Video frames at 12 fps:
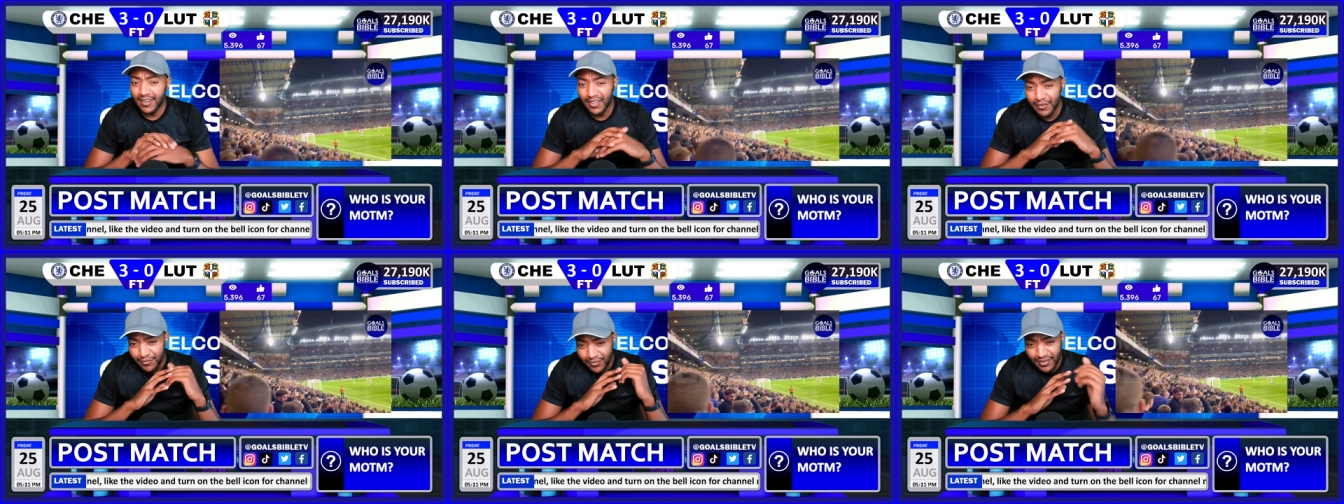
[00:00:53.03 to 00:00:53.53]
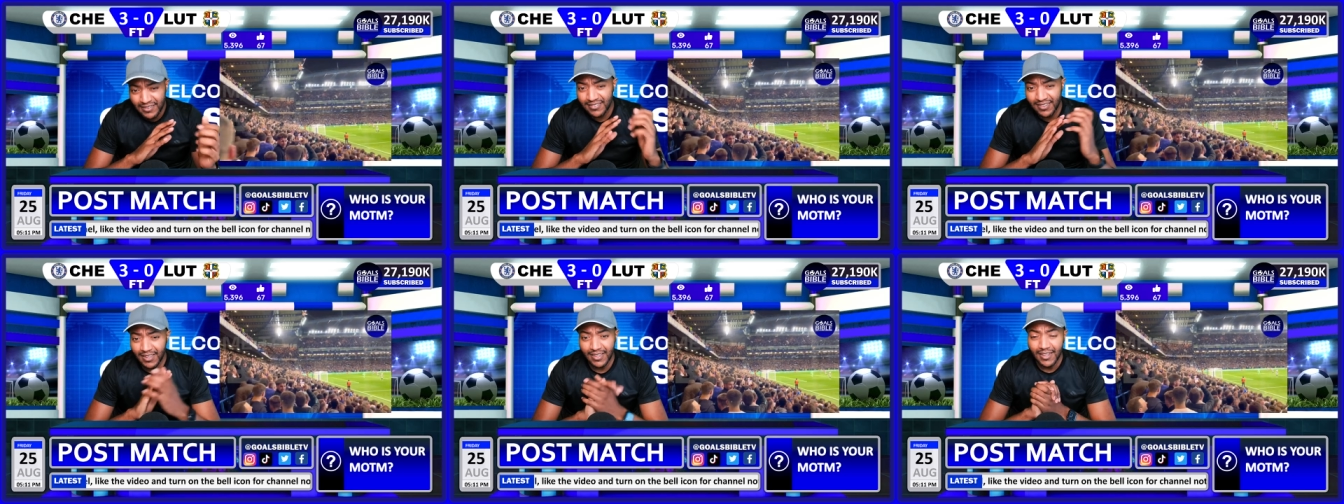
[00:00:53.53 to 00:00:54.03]
uh,
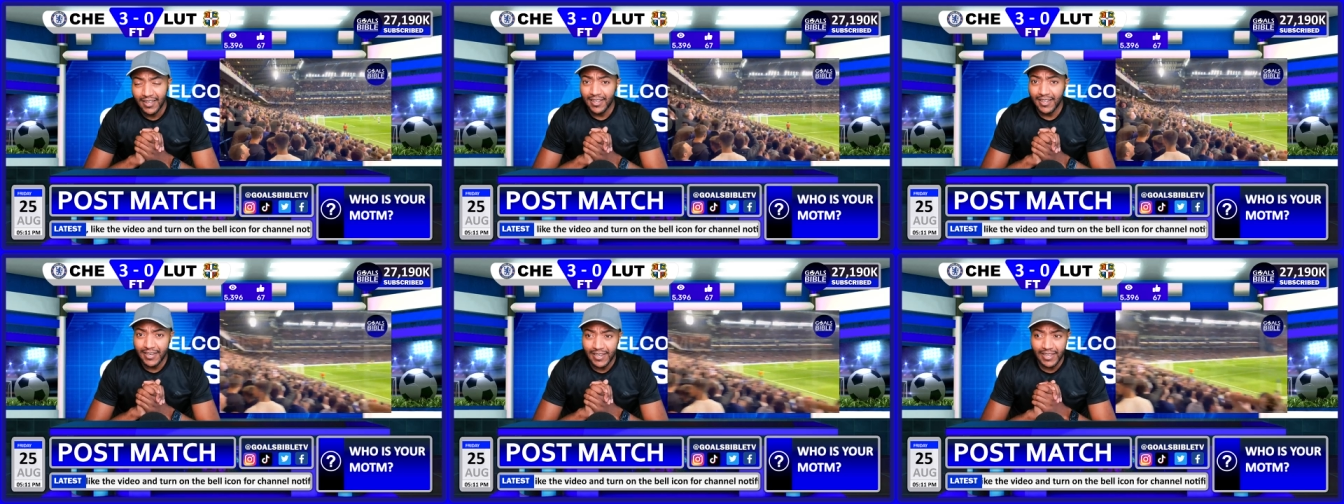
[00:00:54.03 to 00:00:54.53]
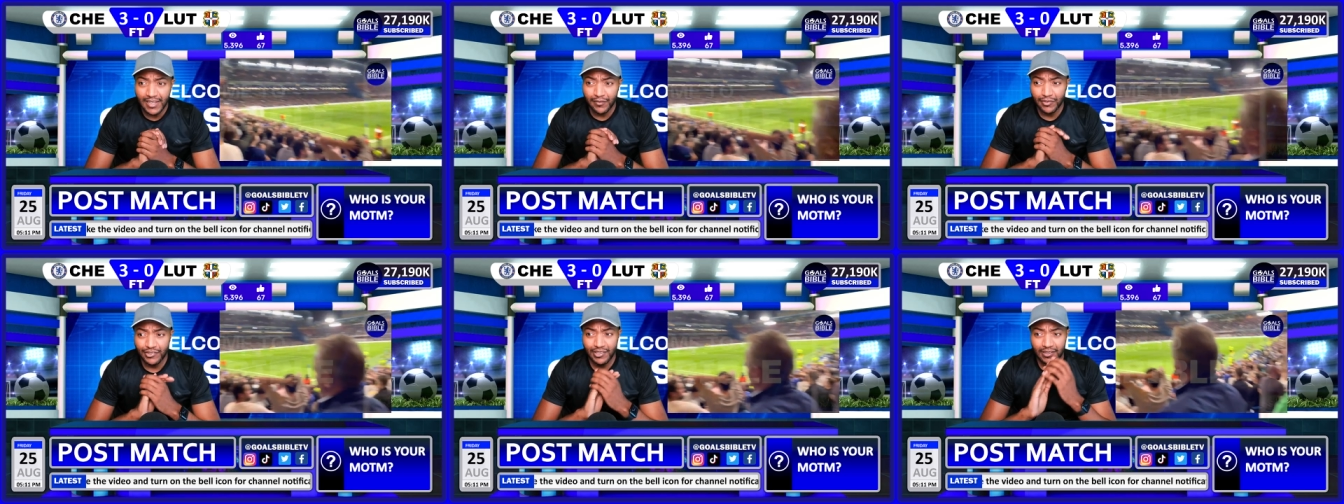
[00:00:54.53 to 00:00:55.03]
convincing in the
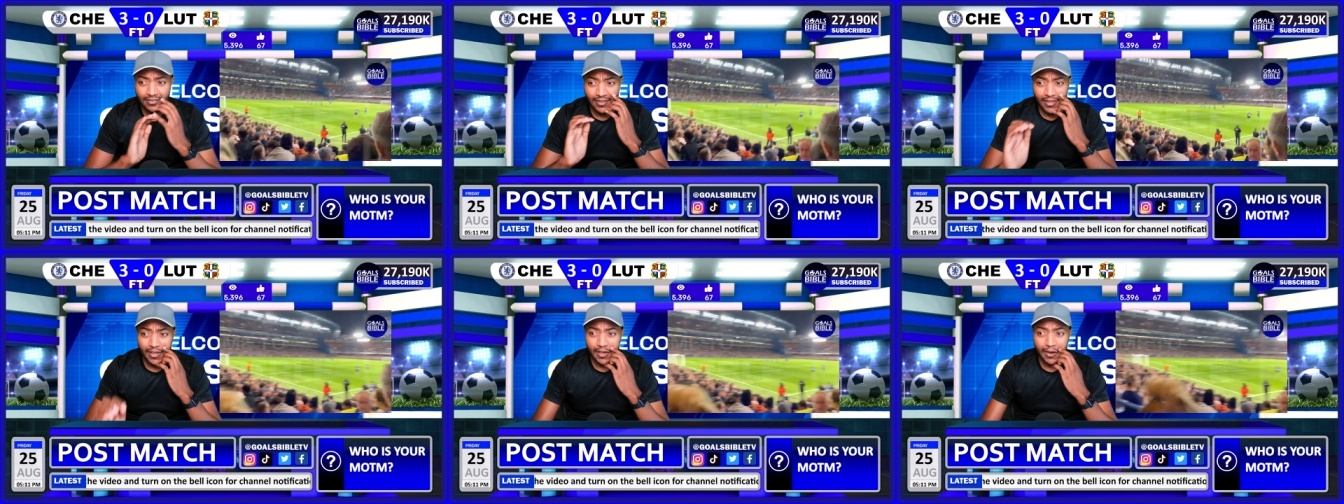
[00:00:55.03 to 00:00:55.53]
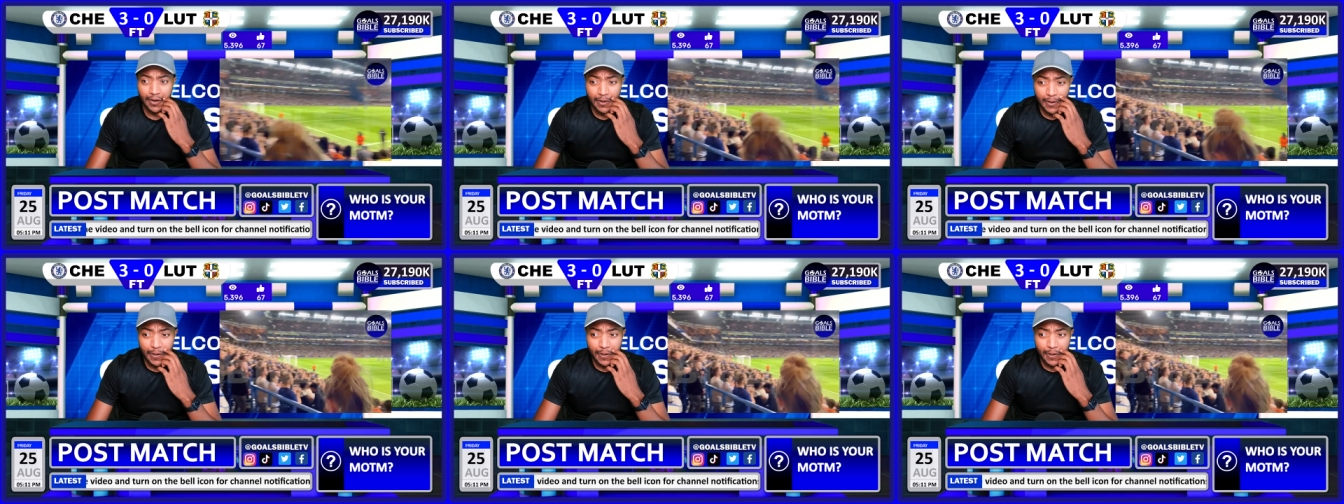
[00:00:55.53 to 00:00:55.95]
end for Chelsea here.